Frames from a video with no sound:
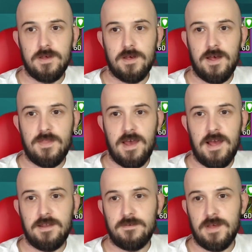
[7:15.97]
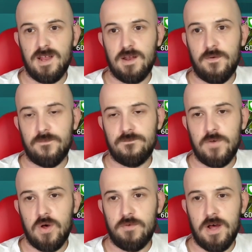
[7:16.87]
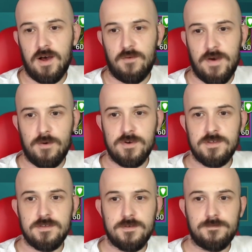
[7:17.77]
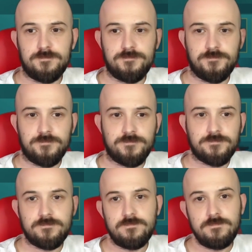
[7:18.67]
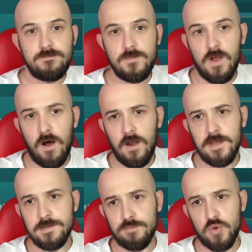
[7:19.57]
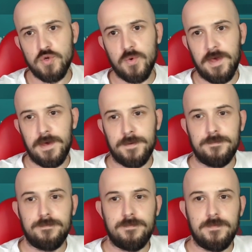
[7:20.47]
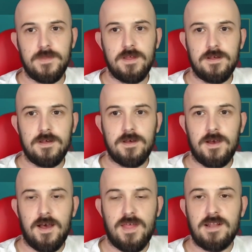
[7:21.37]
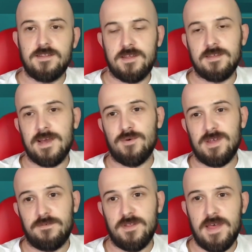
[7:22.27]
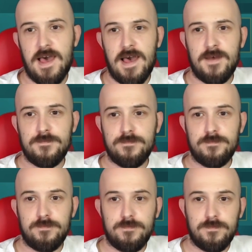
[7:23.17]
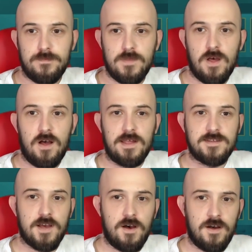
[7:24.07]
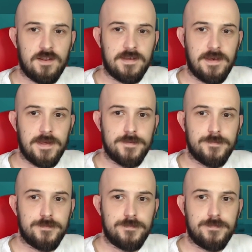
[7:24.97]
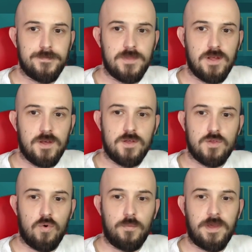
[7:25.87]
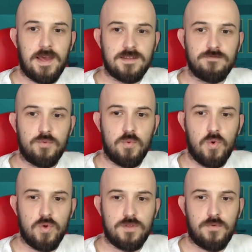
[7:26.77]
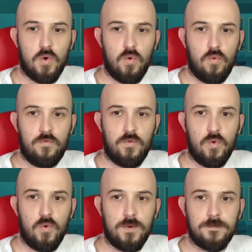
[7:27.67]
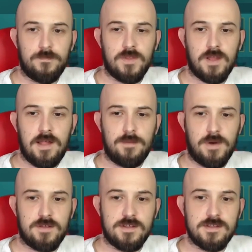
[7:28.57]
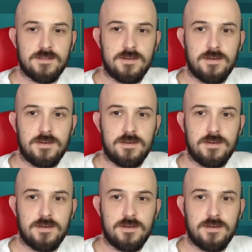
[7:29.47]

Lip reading: And then in 5.5 hours, I'll hit a Brutal key. Then 6 hours after that, I'll hit a Hard key. So I'll be getting rewards for all 4 clan bosses.